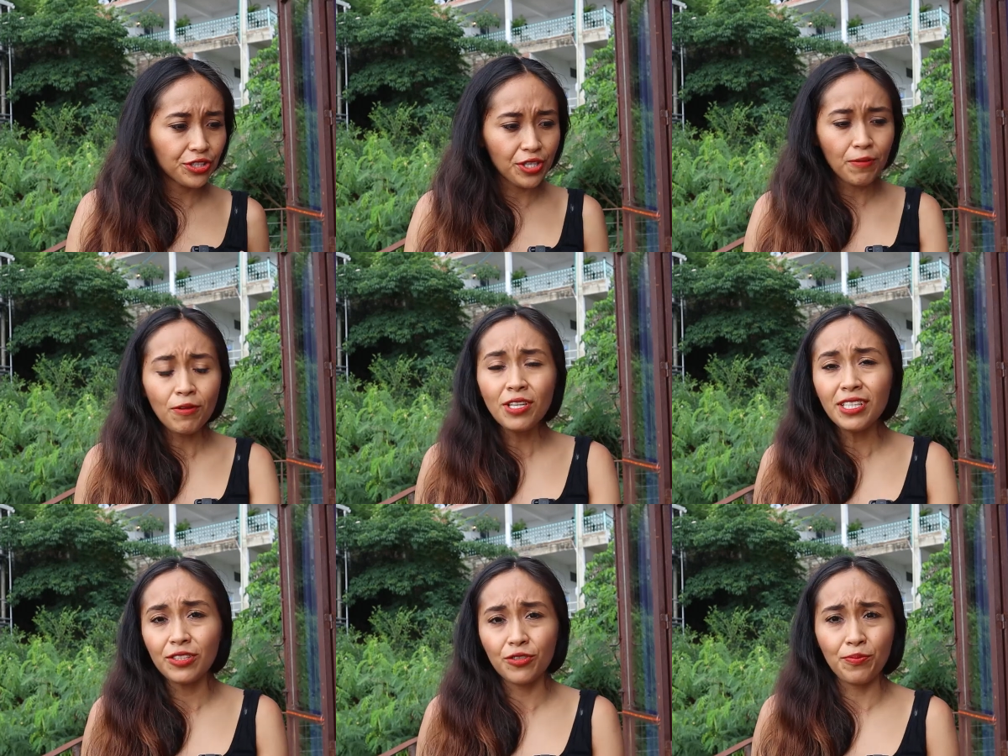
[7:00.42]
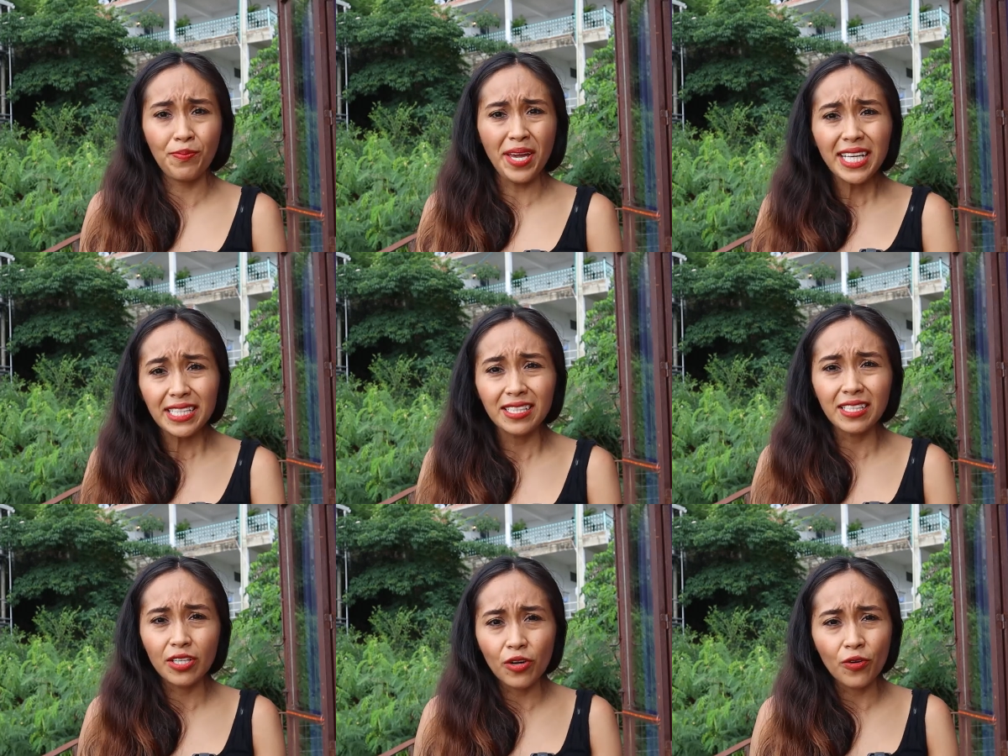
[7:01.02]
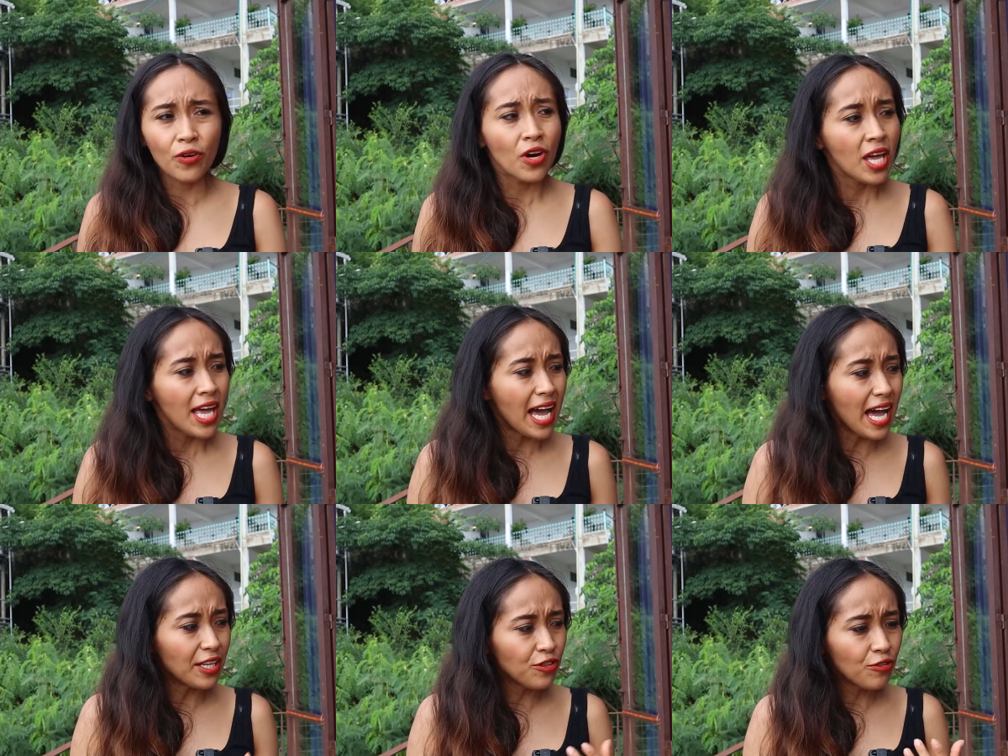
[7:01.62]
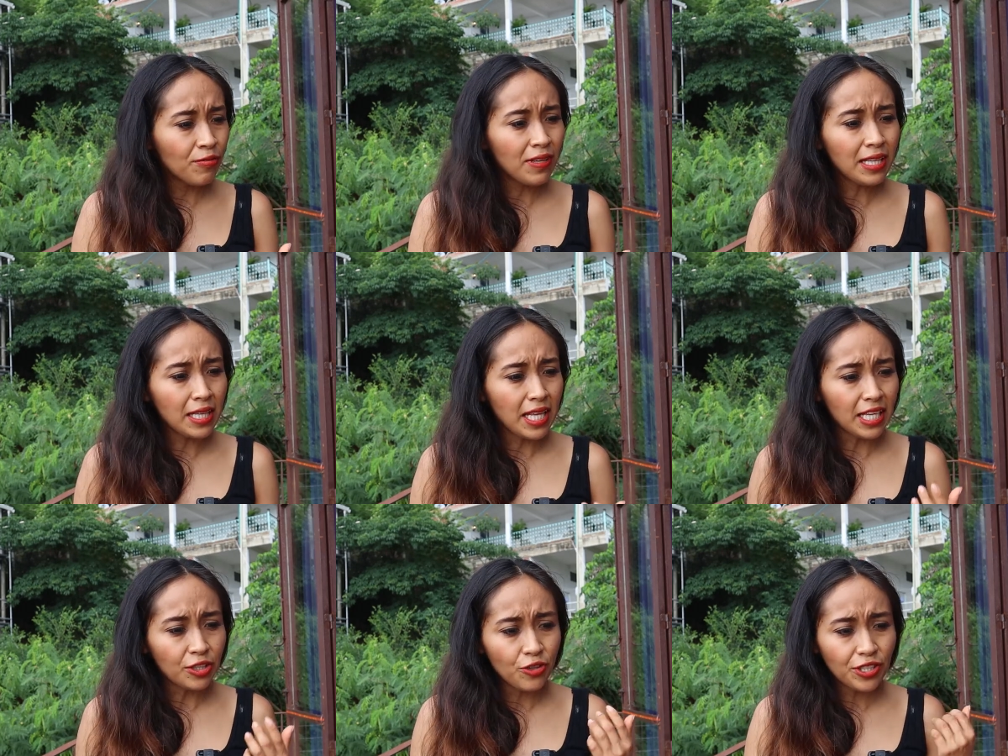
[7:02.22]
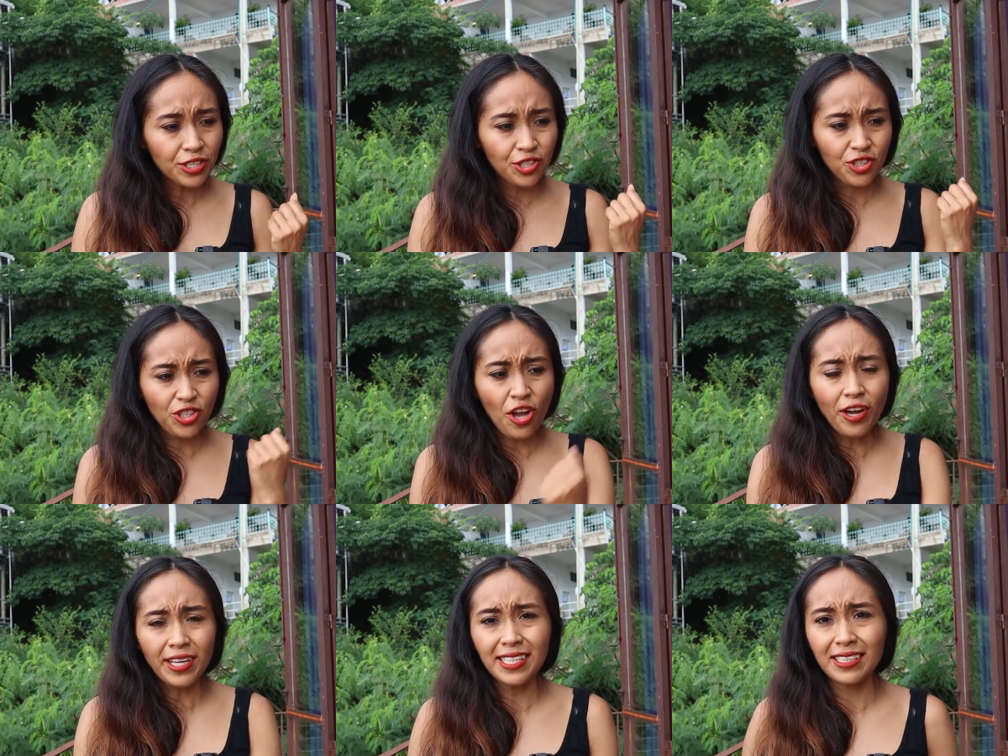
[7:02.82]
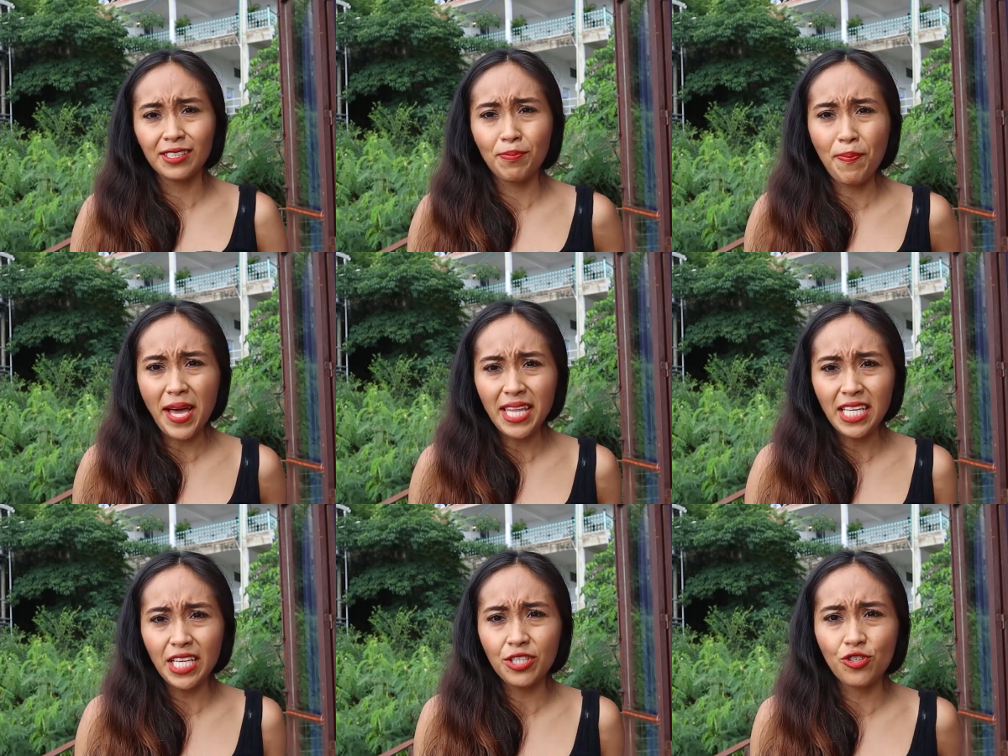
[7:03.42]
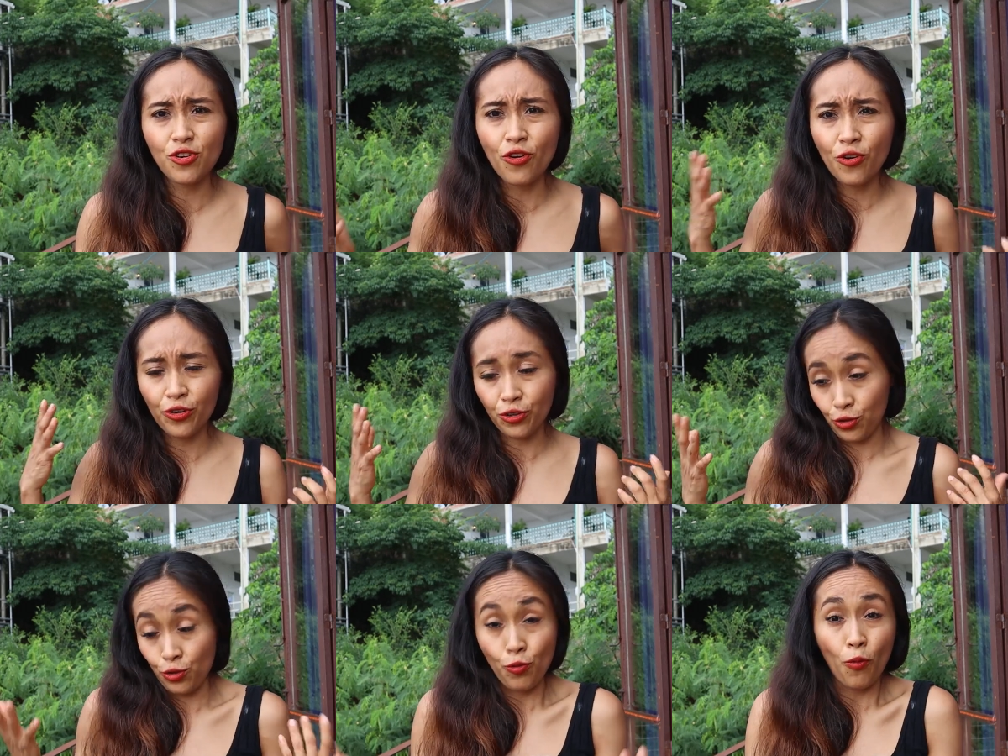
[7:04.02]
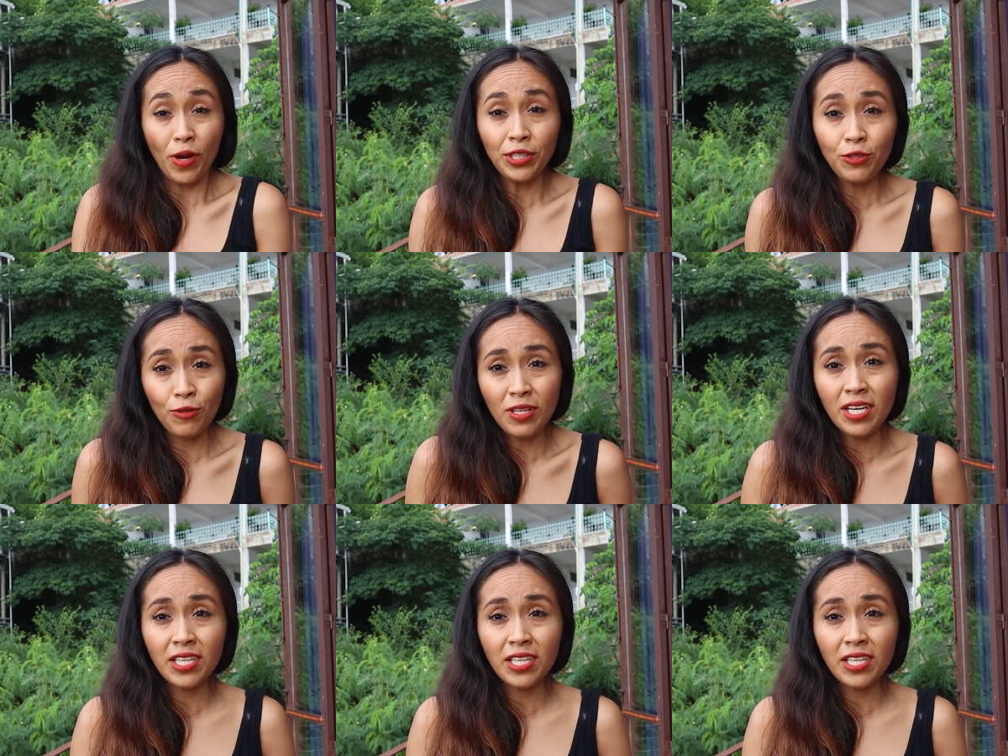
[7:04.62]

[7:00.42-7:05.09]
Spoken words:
traveling to Mexico and you feel that you're stuck in Spanish or you want to